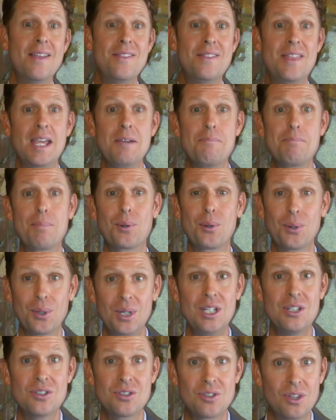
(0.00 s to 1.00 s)
They
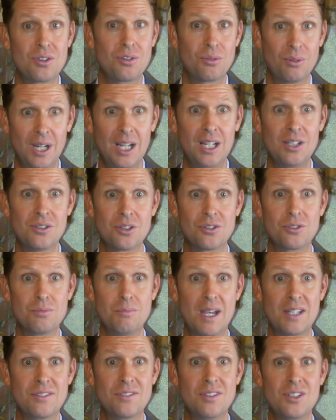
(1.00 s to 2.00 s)
preached the three angels'
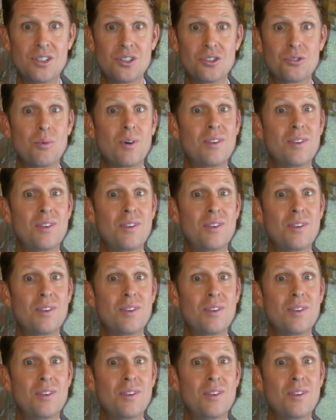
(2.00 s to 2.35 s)
messages